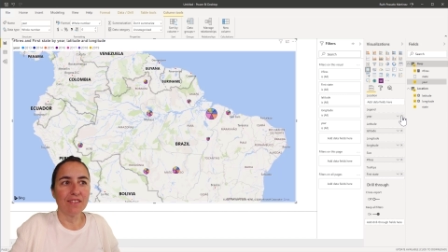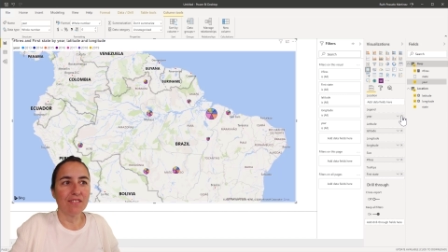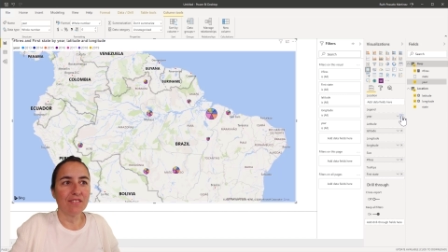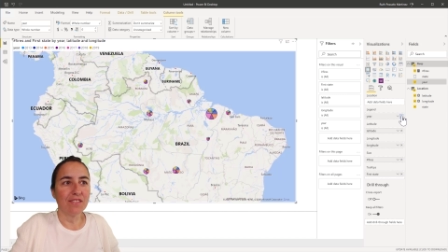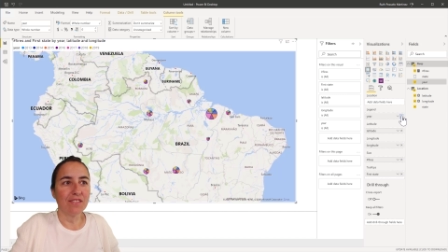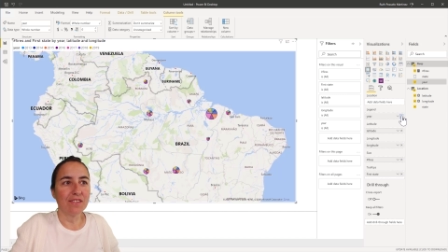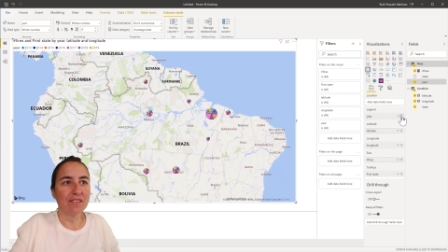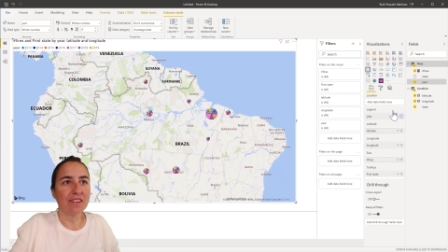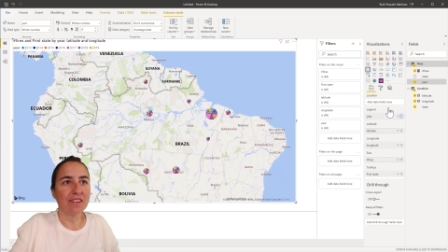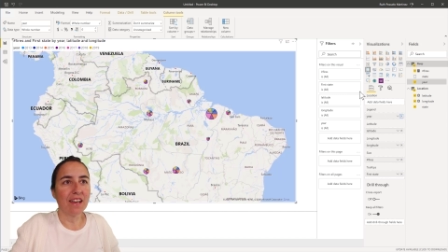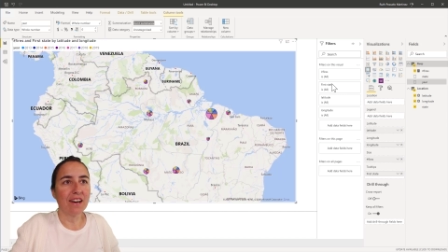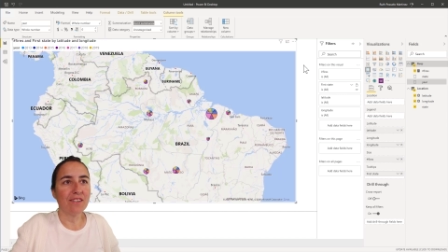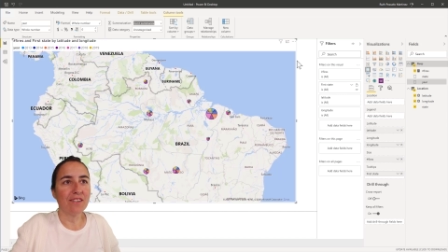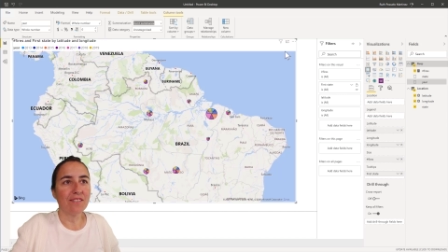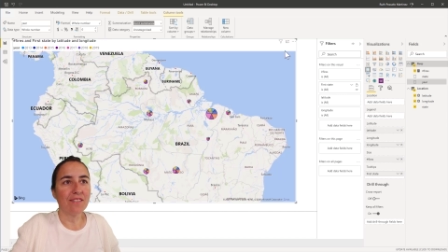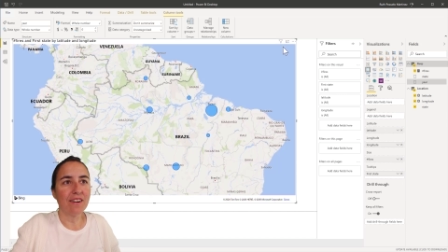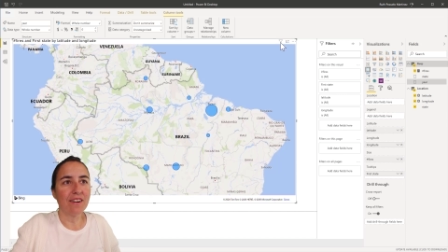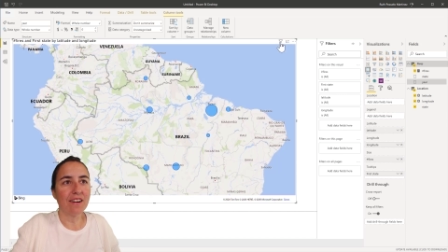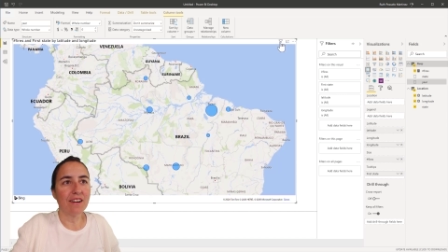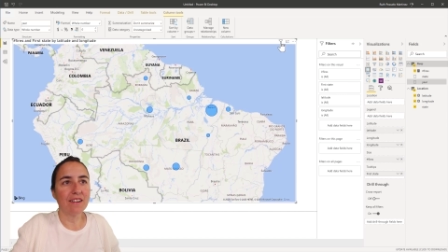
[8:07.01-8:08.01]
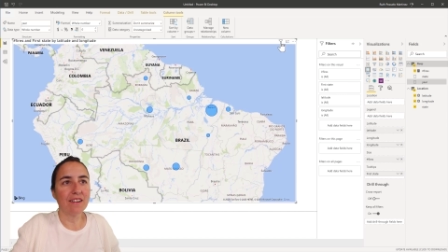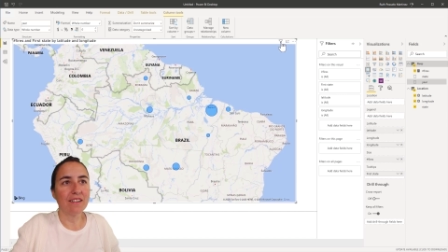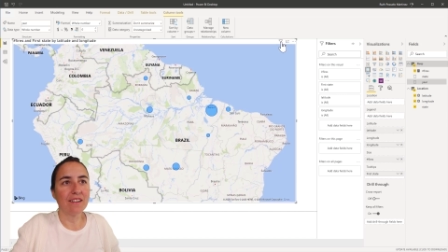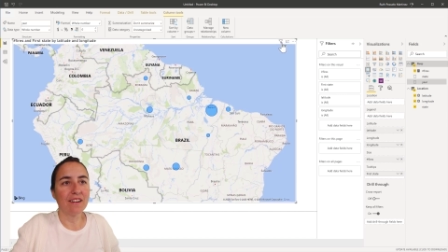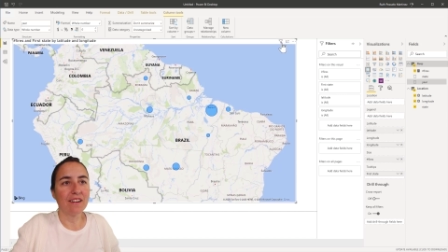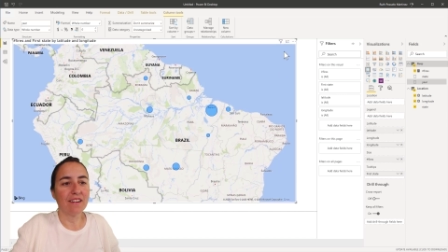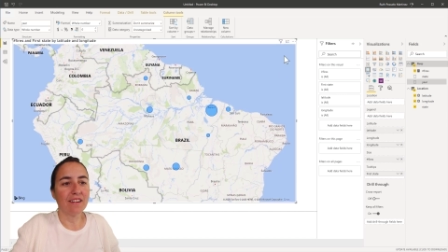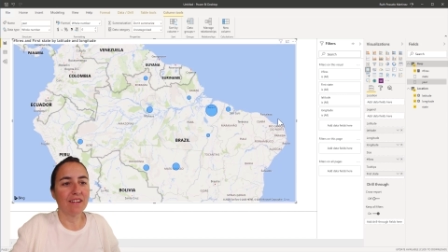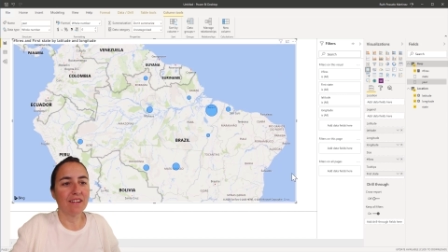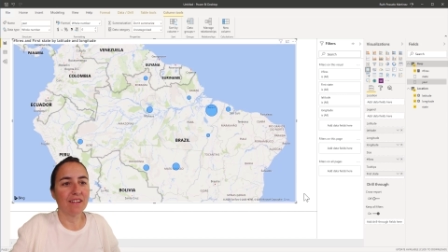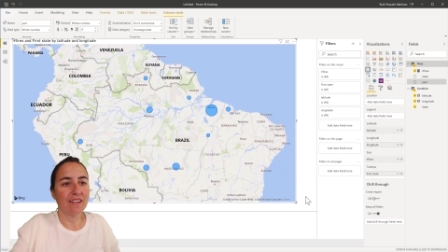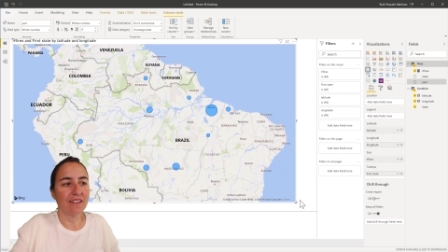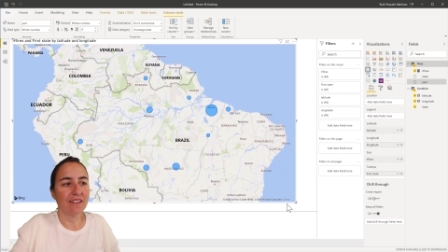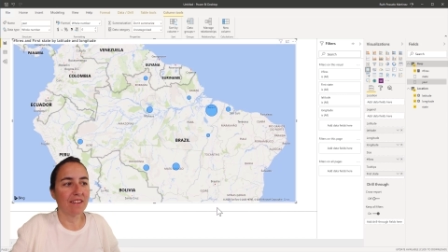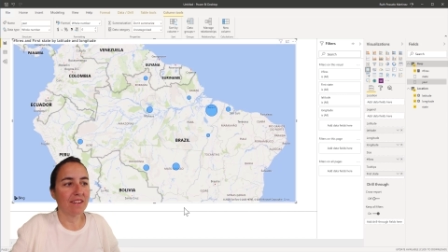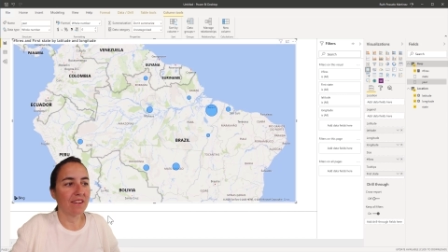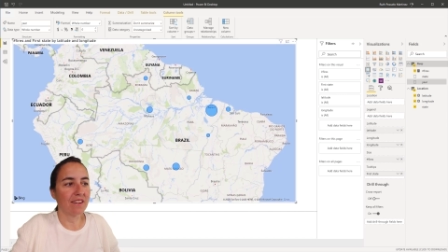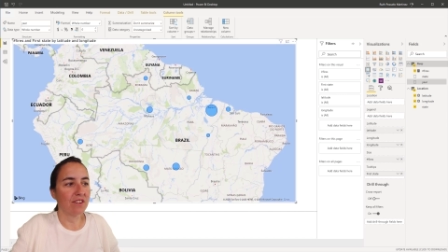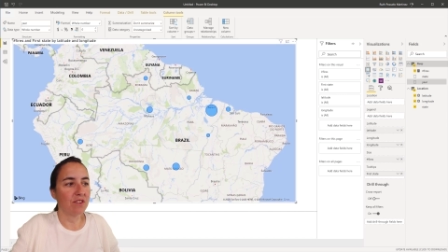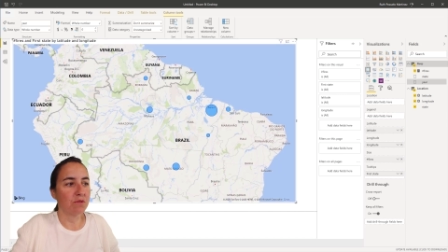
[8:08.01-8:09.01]
remove that one,
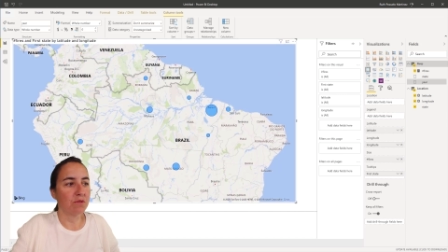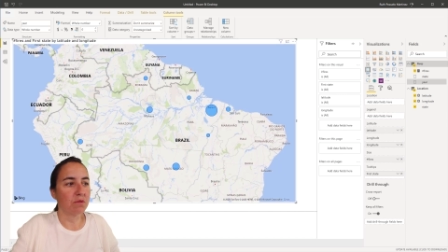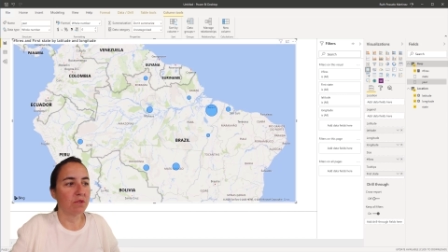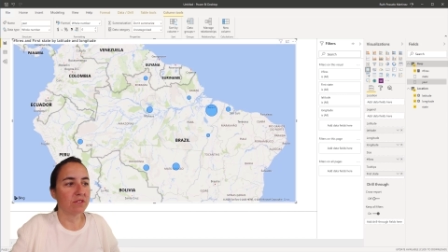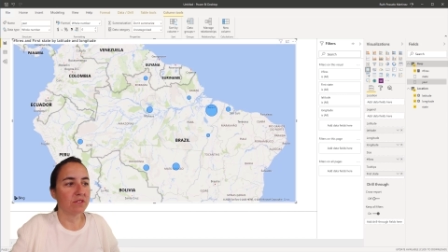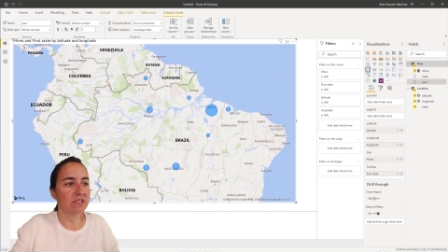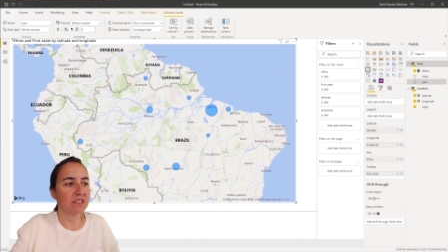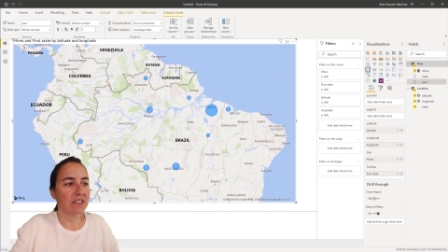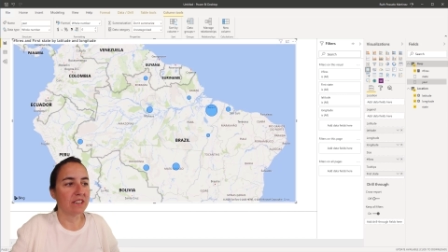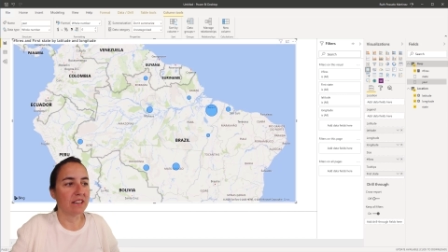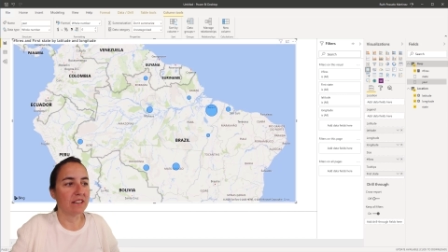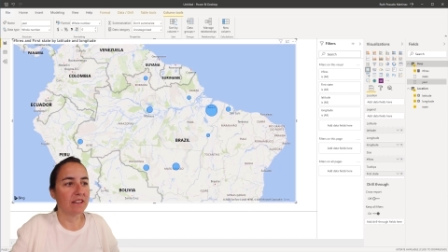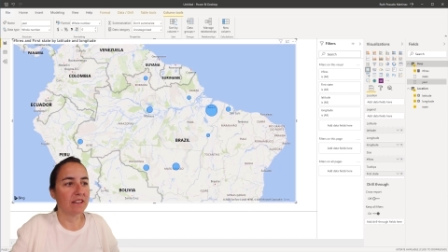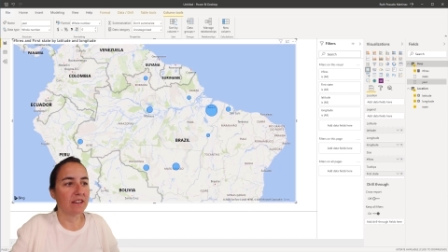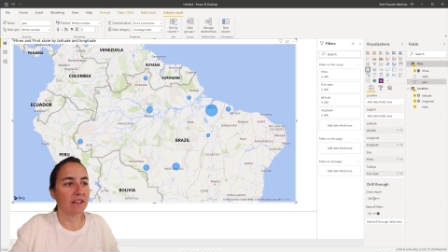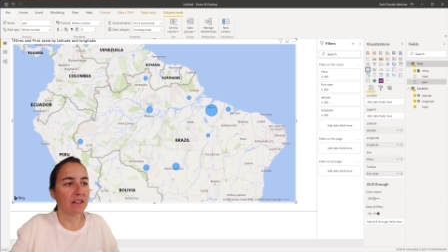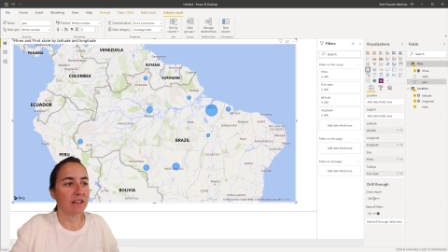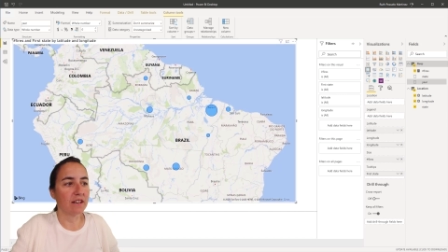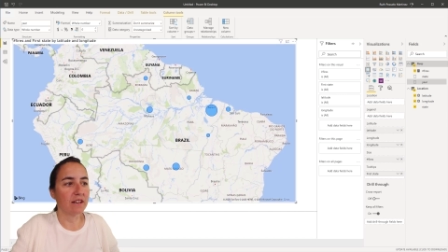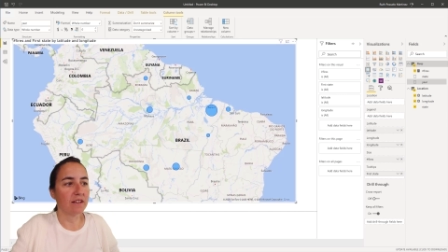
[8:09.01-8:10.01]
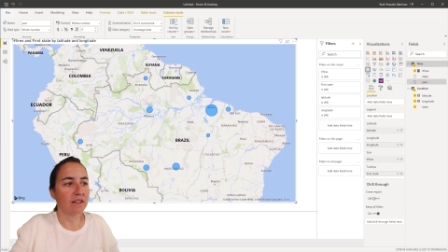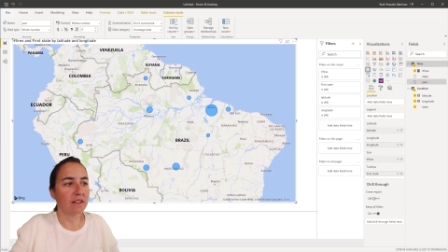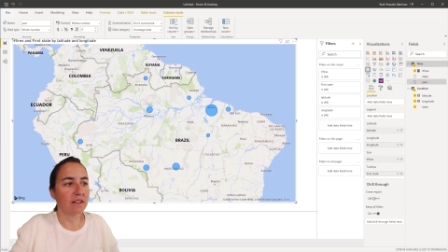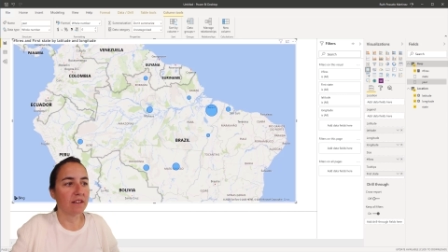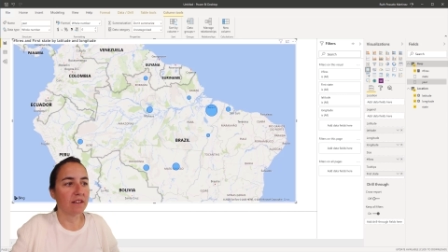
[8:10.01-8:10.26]
you won't see anything.